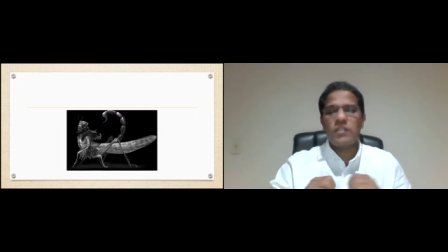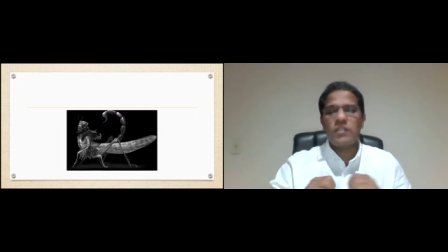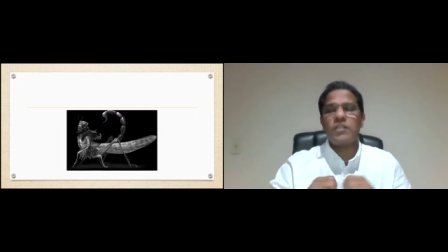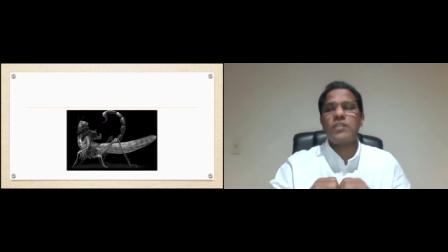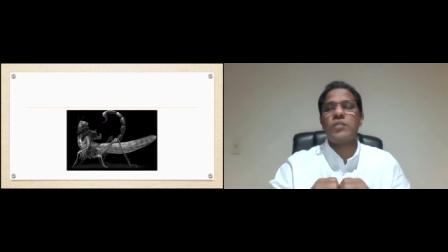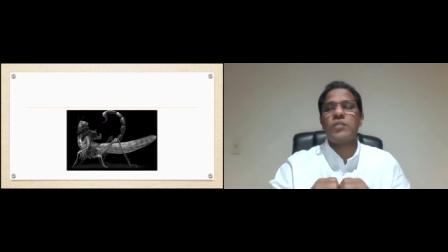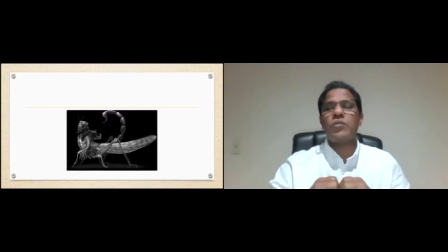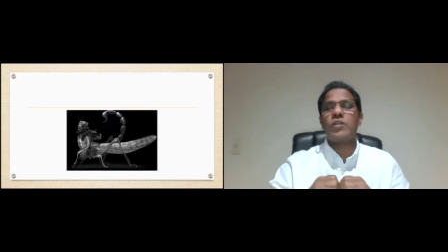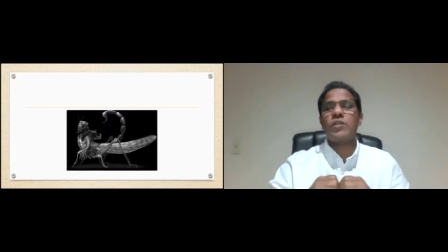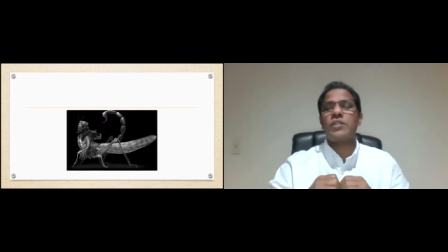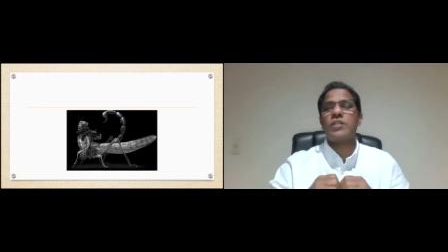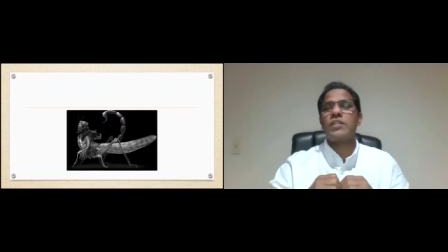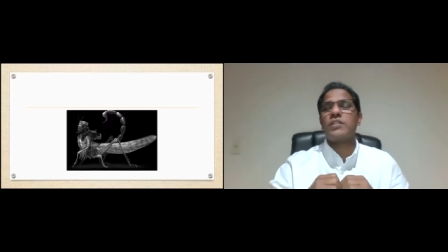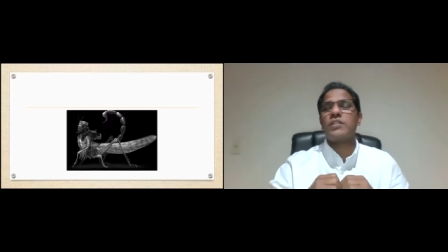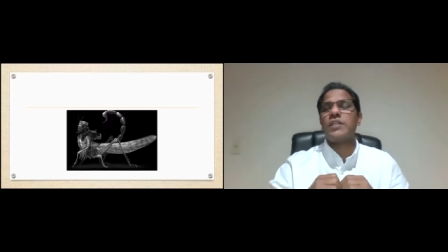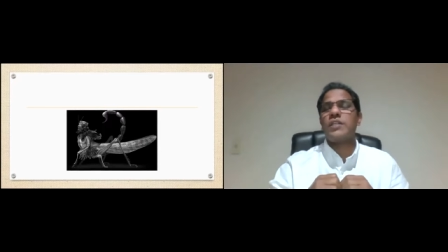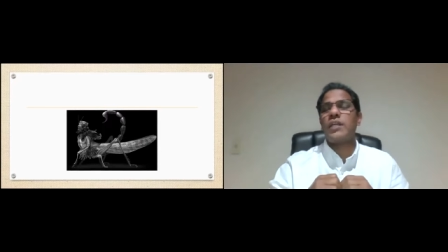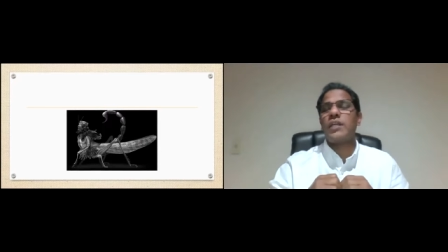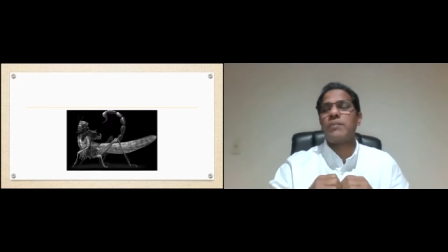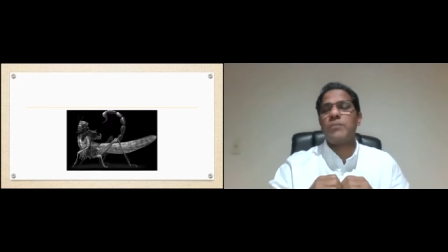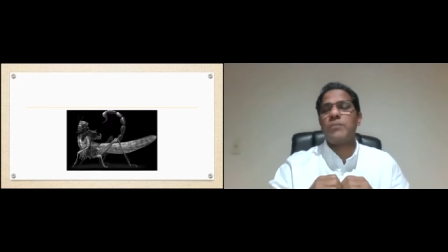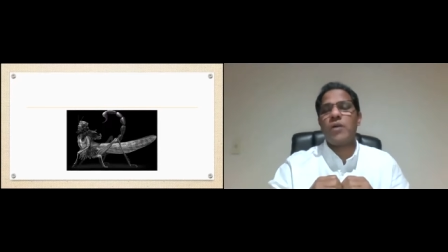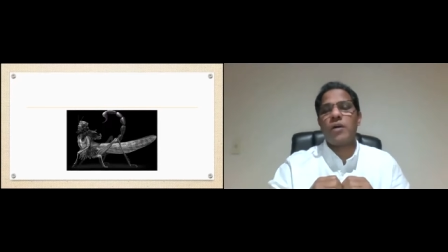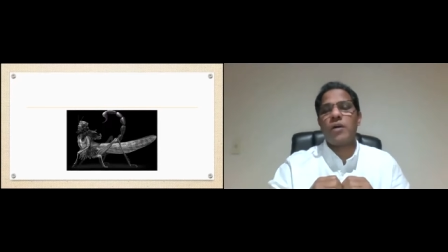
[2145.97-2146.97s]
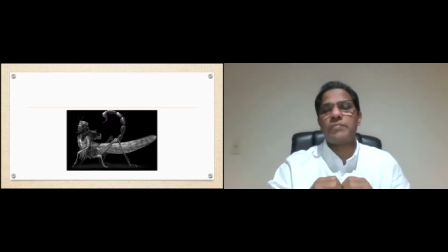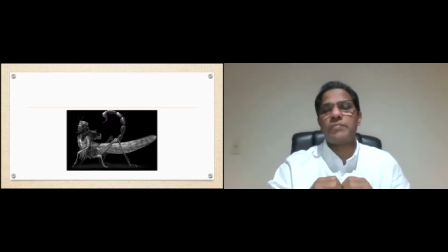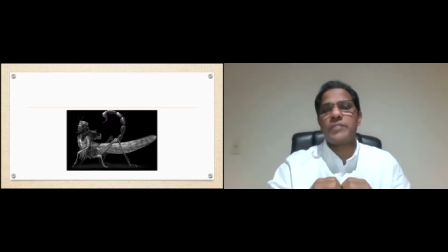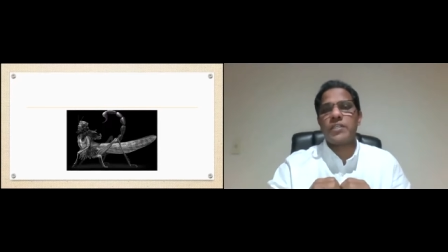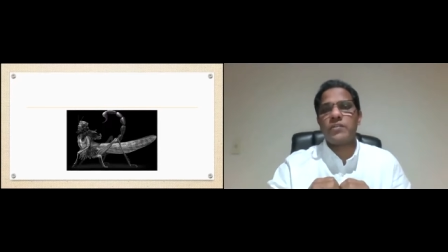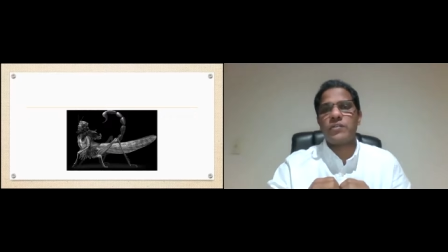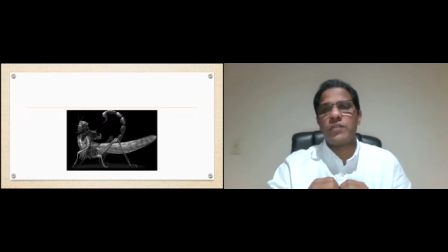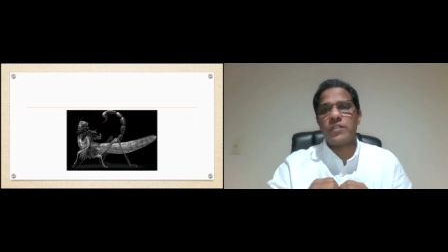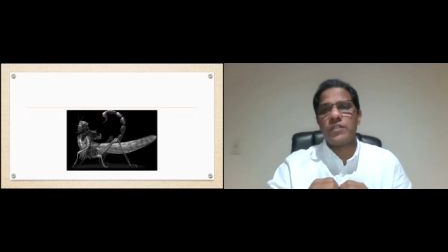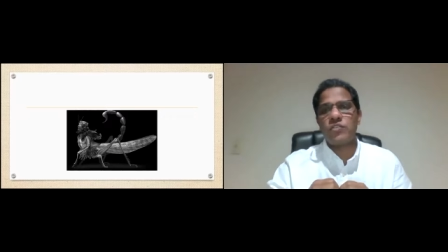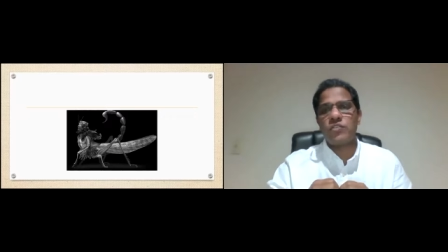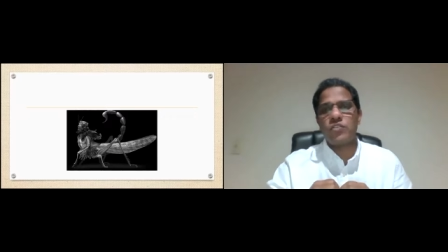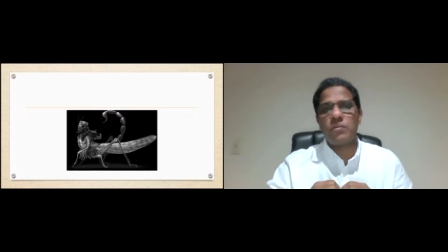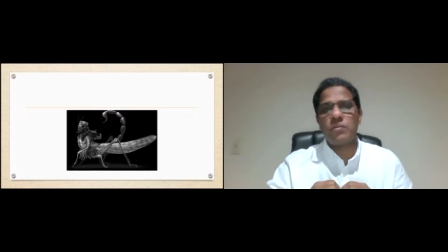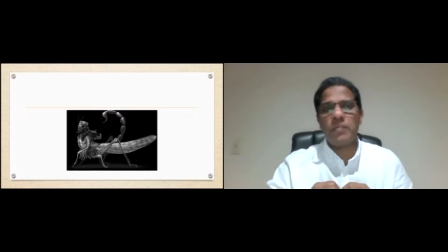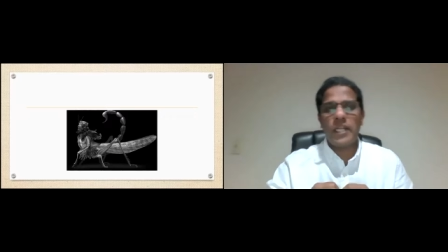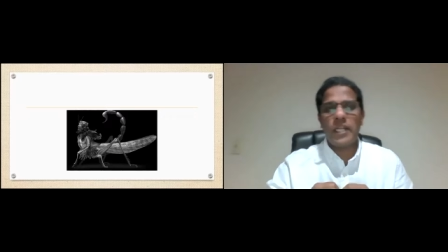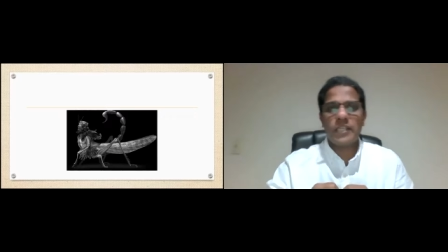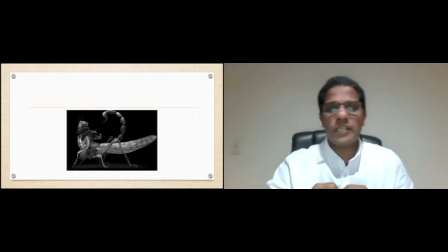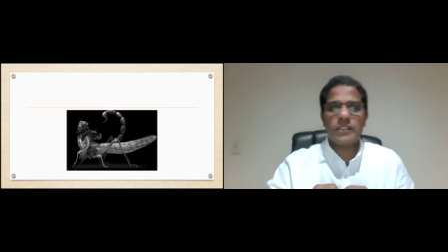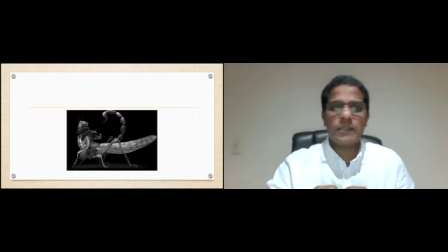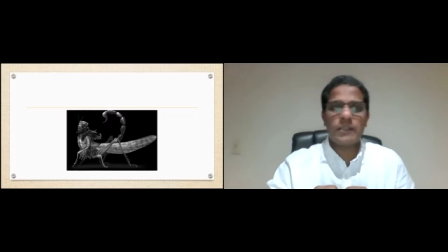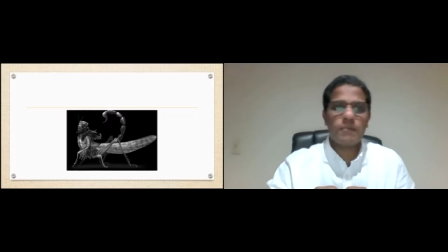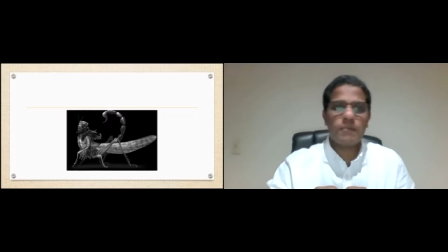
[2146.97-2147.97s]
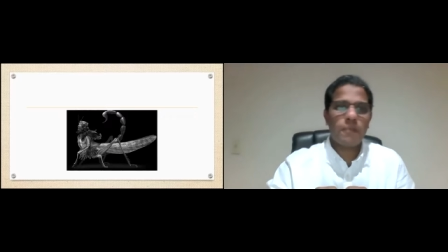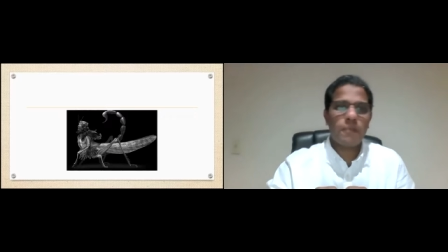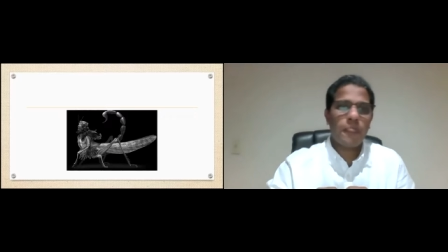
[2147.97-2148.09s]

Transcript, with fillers: during the time of the Great Tribulation.